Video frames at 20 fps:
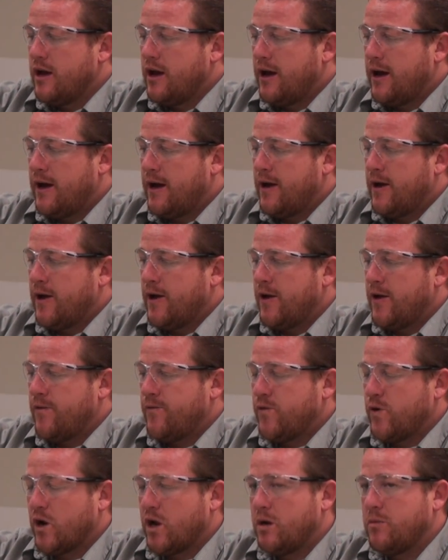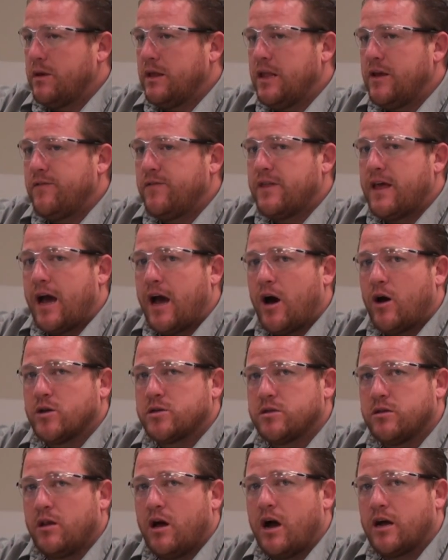If you're going to be leaving the
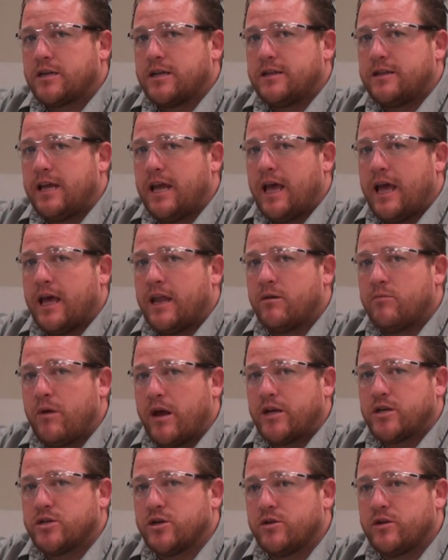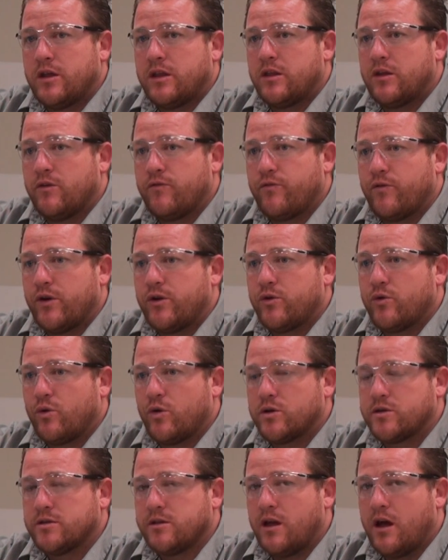house locked at the end, make sure that the front
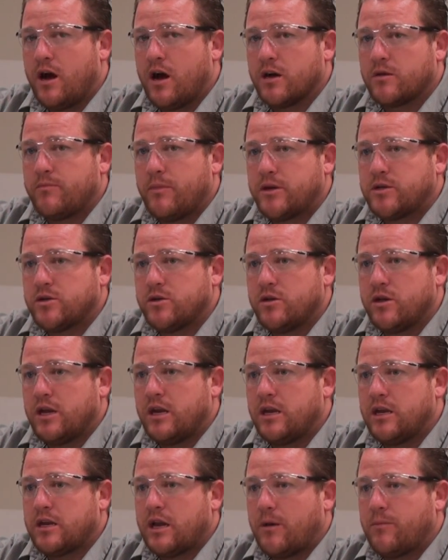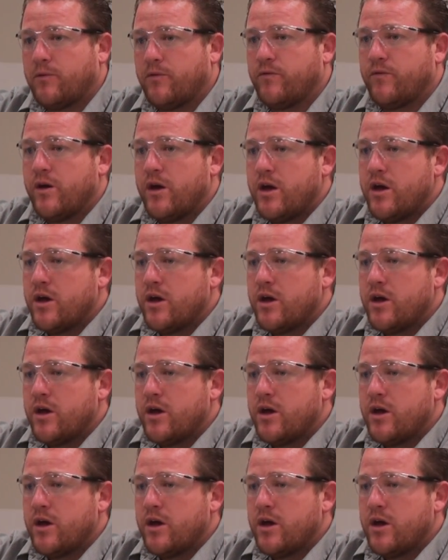door is locked, make sure that any type of